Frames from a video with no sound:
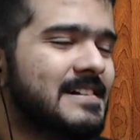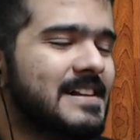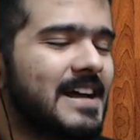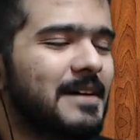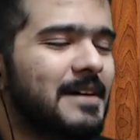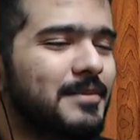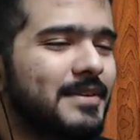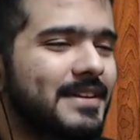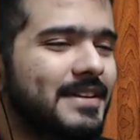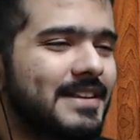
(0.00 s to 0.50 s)

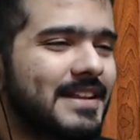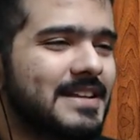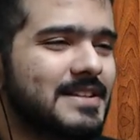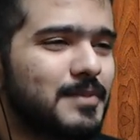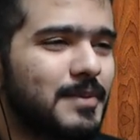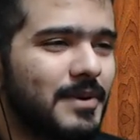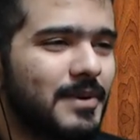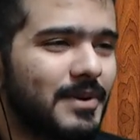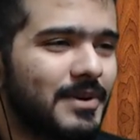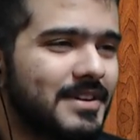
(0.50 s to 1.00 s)
I mean, let's
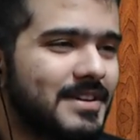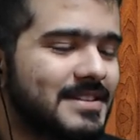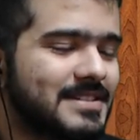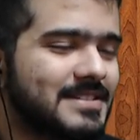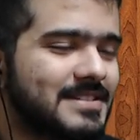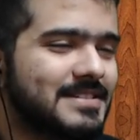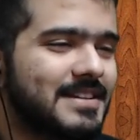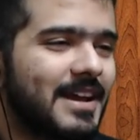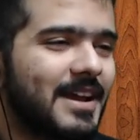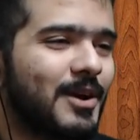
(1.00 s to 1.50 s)
be honest,
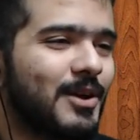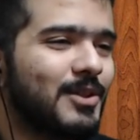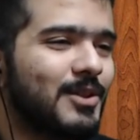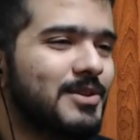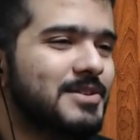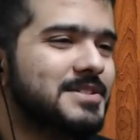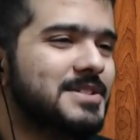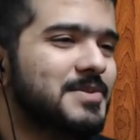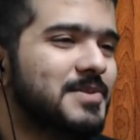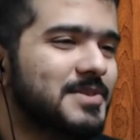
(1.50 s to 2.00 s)

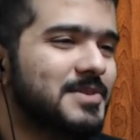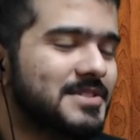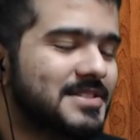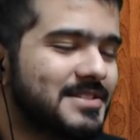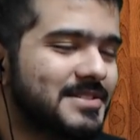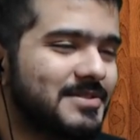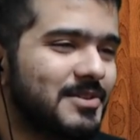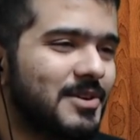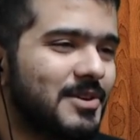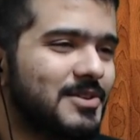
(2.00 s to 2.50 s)
psychology
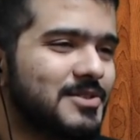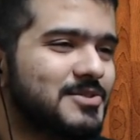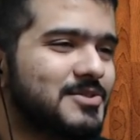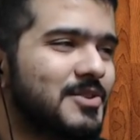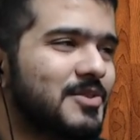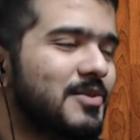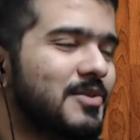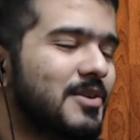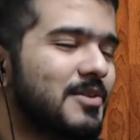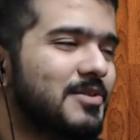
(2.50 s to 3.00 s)
was
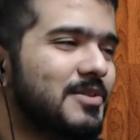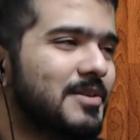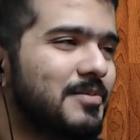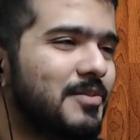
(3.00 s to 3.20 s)
also one of the